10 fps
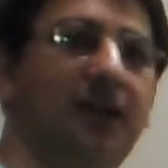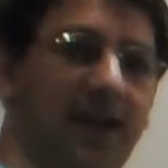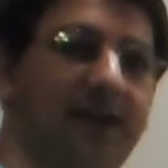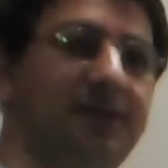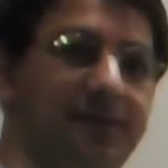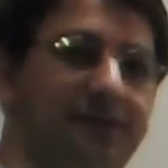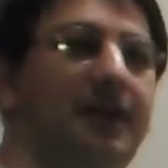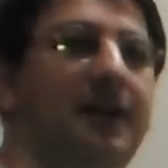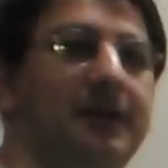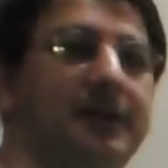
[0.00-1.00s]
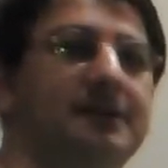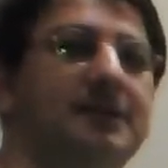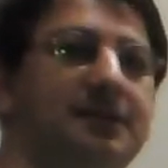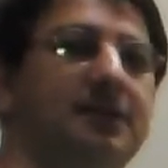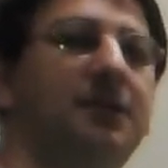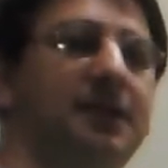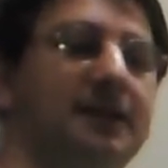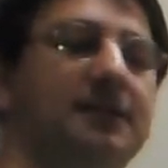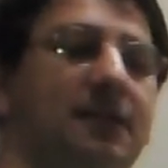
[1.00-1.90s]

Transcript: in the pharynx, so that